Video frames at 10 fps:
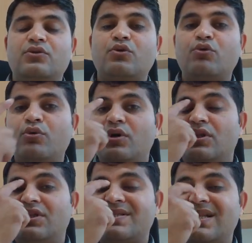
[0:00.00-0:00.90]

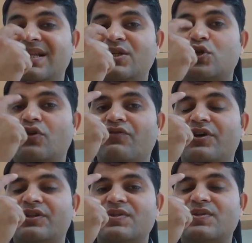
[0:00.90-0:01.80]
through this
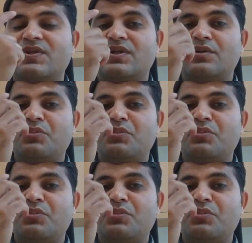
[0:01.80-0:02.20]
Lynch-Haworth incision,